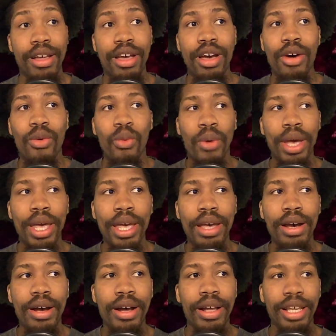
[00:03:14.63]
we
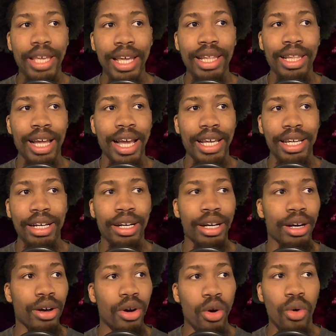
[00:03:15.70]
get
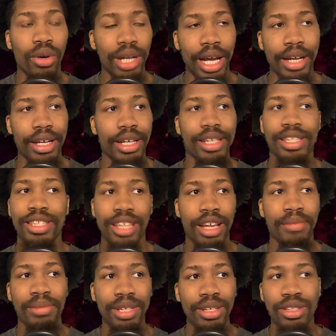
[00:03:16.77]
a whole lot of
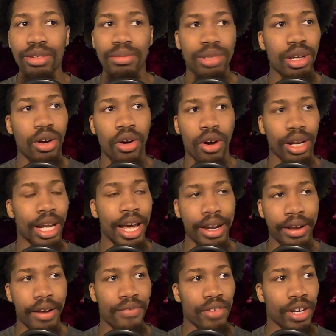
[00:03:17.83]
stigmatisms, or a lot
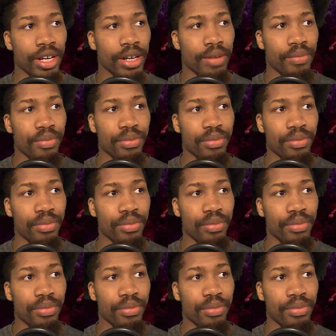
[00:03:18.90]
of what's